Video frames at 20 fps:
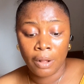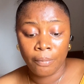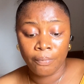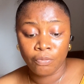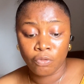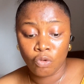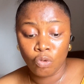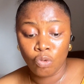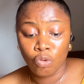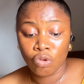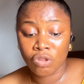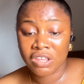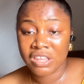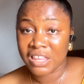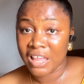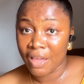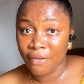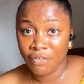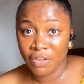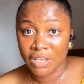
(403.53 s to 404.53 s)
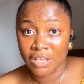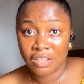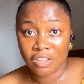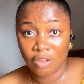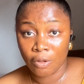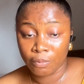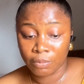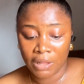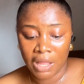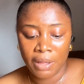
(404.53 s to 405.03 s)
do serving
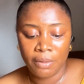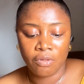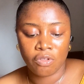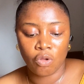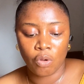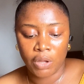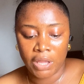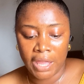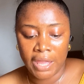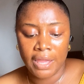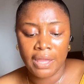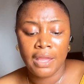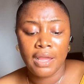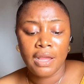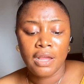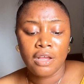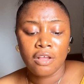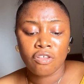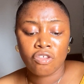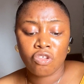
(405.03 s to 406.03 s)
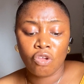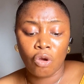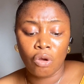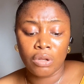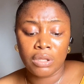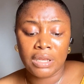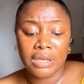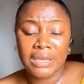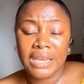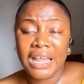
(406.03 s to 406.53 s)
sometimes, okay? So
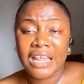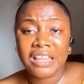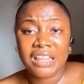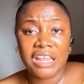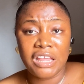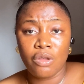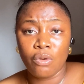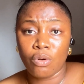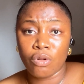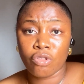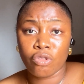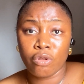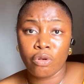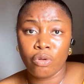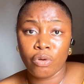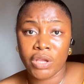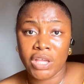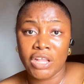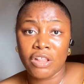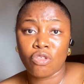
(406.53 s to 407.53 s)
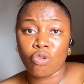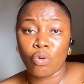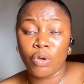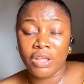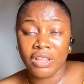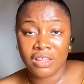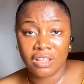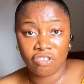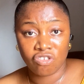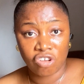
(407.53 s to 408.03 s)
the next thing you want to look into
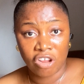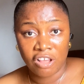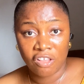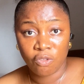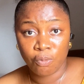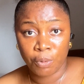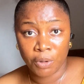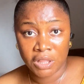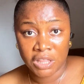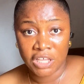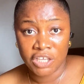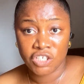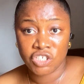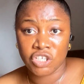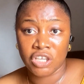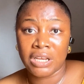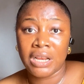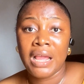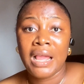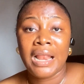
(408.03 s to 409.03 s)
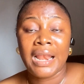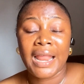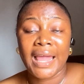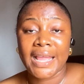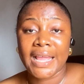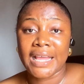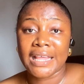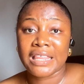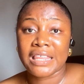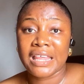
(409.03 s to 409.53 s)
is the transportation.
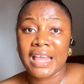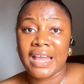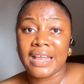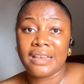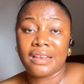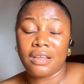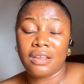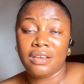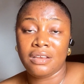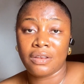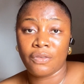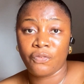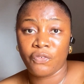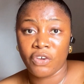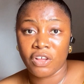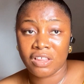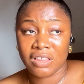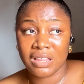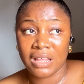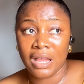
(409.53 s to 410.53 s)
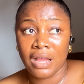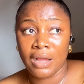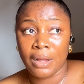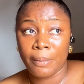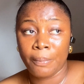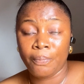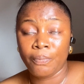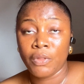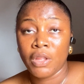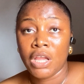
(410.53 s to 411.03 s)
Like I said in the first
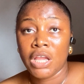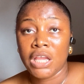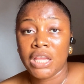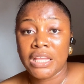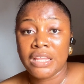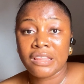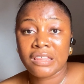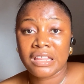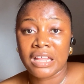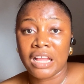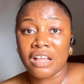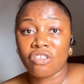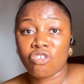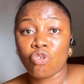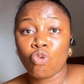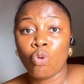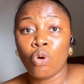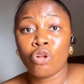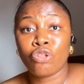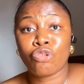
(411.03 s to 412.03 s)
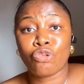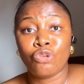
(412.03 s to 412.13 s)
instance, you want to